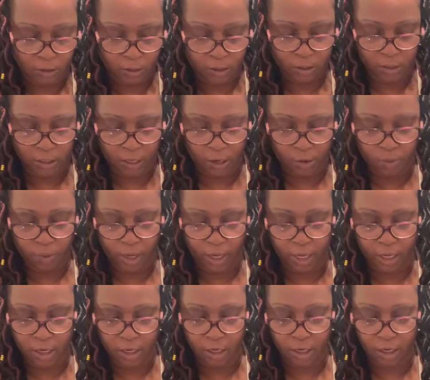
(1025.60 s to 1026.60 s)
That
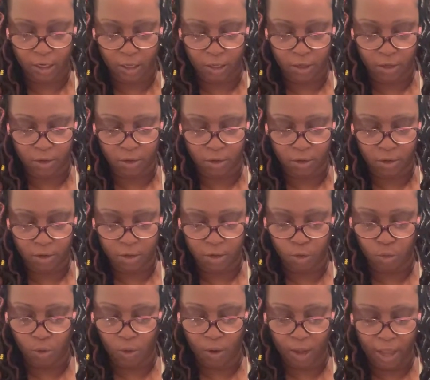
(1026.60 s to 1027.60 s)
way, you
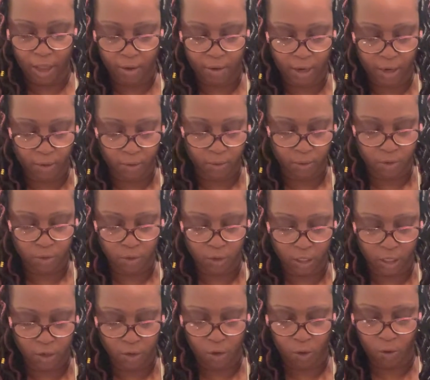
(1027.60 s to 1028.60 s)
won't have that. You
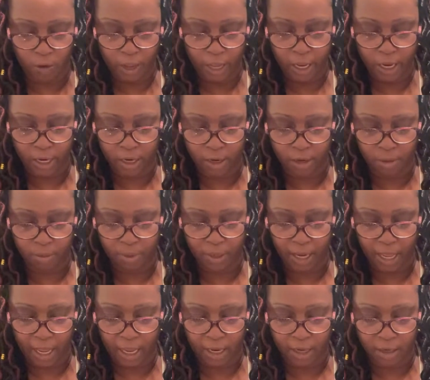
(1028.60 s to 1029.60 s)
can go ahead and
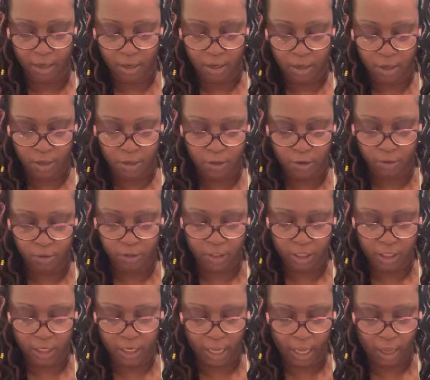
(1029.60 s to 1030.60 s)
apply your
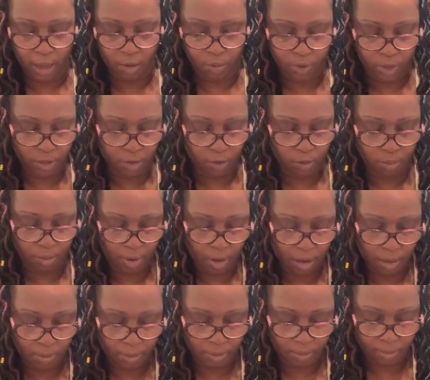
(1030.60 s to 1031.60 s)
decal with no
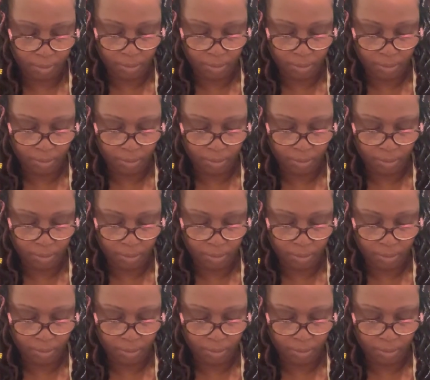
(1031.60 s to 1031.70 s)
problem.